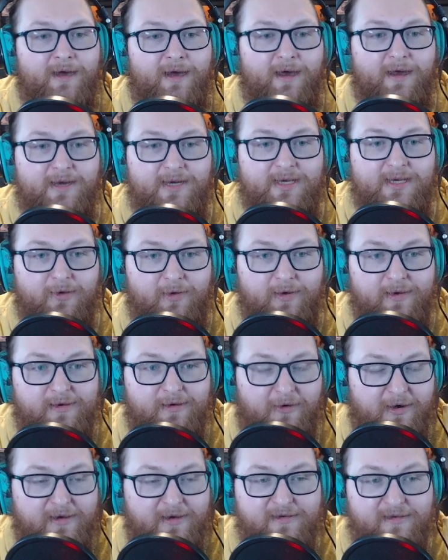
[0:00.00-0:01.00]
until it
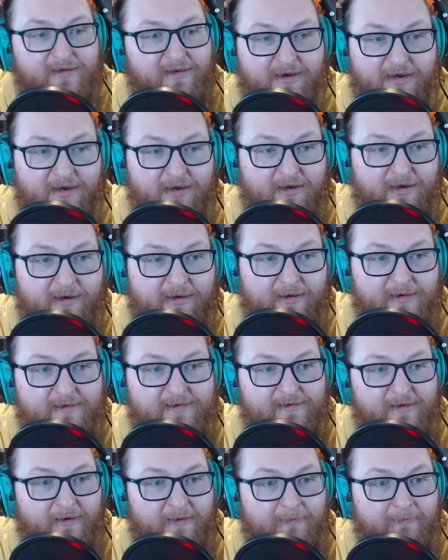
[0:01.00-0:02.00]
starts seeing
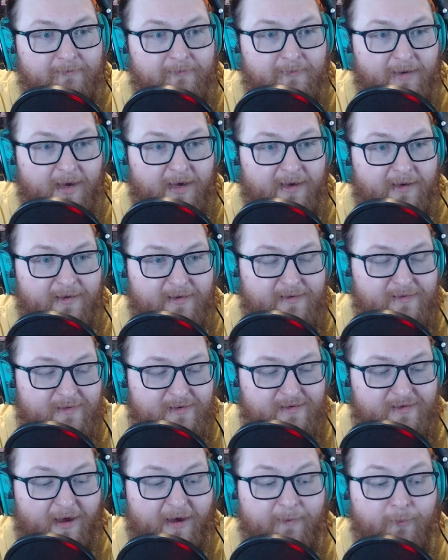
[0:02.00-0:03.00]
some
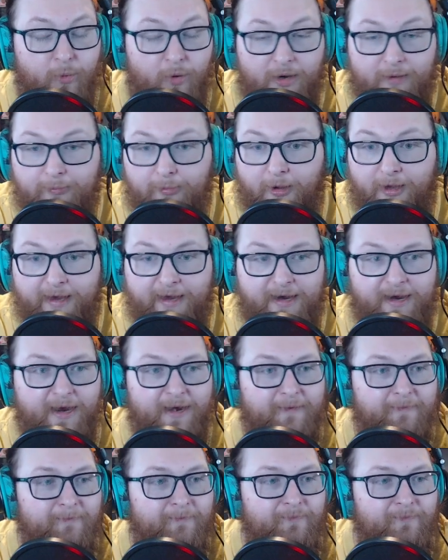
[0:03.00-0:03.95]
sideboard play again.